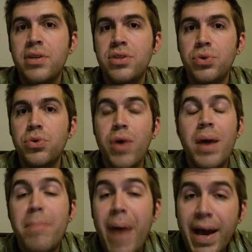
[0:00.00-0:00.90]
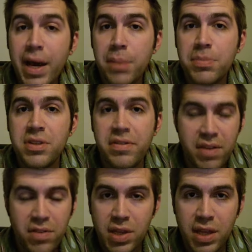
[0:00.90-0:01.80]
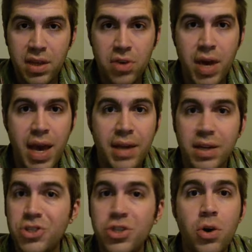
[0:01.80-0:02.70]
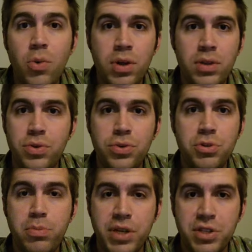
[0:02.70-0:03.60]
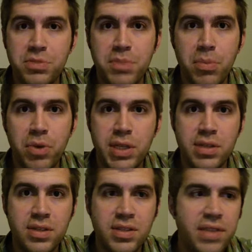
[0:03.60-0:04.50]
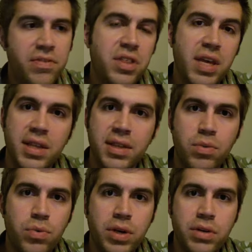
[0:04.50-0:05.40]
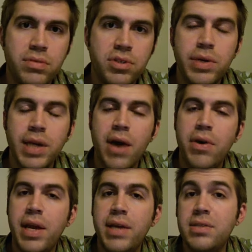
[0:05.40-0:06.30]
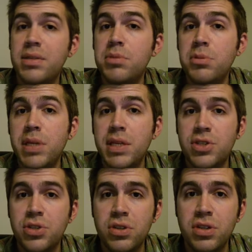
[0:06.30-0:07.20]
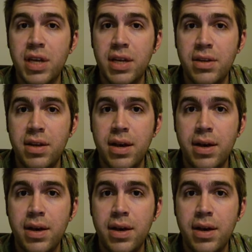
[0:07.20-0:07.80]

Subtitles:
to create backups of everything that you can, because you don't want to lose your precious memories, because everything that we're doing nowadays seems to be digital, and